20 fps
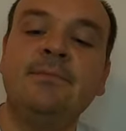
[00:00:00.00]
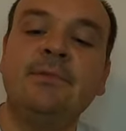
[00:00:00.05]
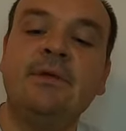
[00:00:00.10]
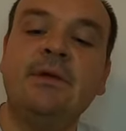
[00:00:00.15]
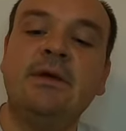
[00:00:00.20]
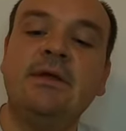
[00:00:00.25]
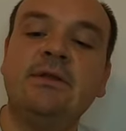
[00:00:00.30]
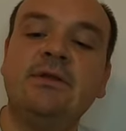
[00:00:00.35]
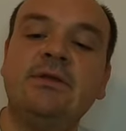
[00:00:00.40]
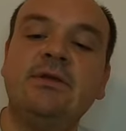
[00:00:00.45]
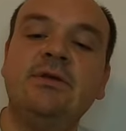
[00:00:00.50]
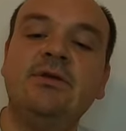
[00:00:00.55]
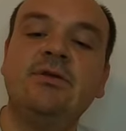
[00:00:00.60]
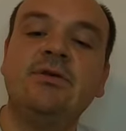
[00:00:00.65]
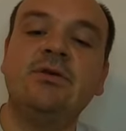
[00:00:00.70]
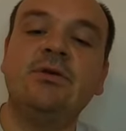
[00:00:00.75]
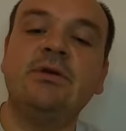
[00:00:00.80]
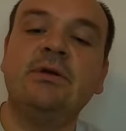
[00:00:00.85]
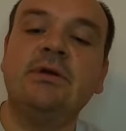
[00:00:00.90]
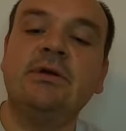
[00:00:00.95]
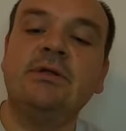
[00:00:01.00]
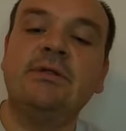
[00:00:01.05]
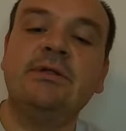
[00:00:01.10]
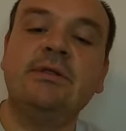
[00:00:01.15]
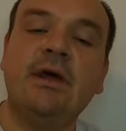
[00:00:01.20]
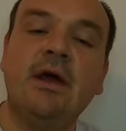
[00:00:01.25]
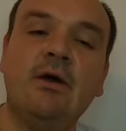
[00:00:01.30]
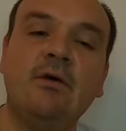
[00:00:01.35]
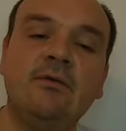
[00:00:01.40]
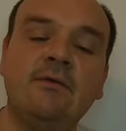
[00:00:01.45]
and here
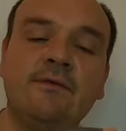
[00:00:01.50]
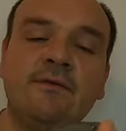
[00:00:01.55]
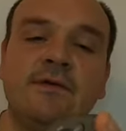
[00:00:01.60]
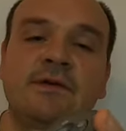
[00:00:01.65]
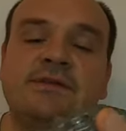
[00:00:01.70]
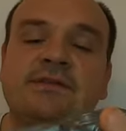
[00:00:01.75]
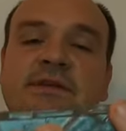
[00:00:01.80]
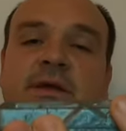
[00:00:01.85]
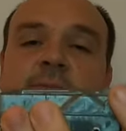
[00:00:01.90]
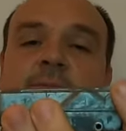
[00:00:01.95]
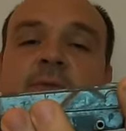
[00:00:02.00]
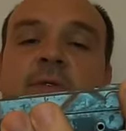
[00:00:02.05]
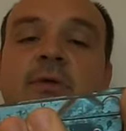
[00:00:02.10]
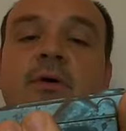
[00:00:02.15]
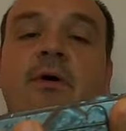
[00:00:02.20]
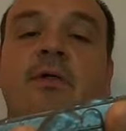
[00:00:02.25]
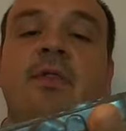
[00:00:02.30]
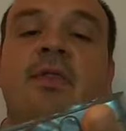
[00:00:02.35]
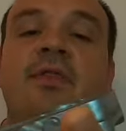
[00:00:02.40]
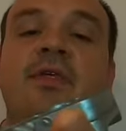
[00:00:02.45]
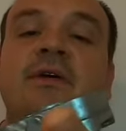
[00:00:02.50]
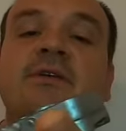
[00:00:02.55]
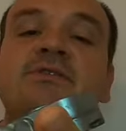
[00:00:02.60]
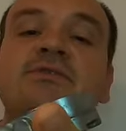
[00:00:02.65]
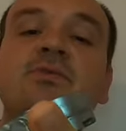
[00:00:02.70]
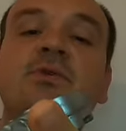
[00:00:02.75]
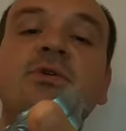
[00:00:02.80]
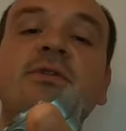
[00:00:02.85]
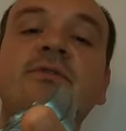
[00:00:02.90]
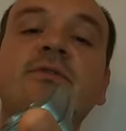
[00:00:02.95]
down, for example, on
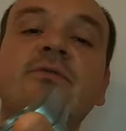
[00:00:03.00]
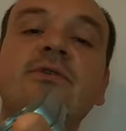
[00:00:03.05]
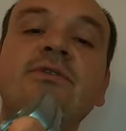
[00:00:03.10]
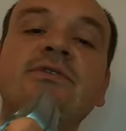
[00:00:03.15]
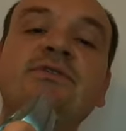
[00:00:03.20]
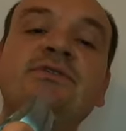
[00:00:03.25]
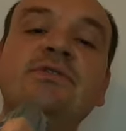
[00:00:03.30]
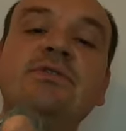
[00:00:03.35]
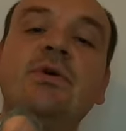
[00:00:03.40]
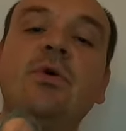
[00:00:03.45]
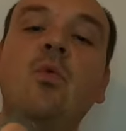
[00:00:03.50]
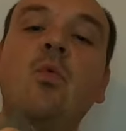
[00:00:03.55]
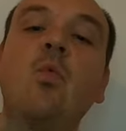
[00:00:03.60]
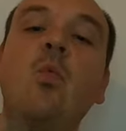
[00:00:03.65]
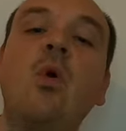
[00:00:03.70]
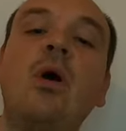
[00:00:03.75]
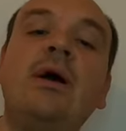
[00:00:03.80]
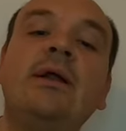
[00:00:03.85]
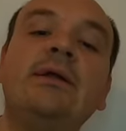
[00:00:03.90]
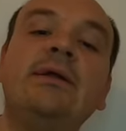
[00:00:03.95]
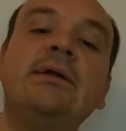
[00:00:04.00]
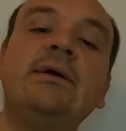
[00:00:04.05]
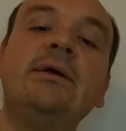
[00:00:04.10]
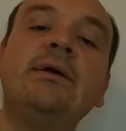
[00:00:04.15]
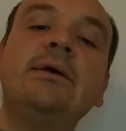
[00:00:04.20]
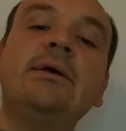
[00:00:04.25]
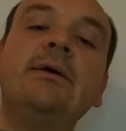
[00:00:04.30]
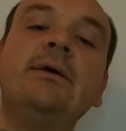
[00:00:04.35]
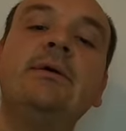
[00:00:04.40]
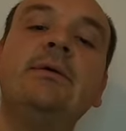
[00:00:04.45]
this one there is uh, one
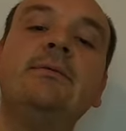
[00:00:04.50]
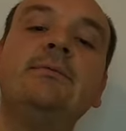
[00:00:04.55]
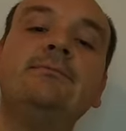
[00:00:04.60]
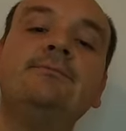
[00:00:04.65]
uh,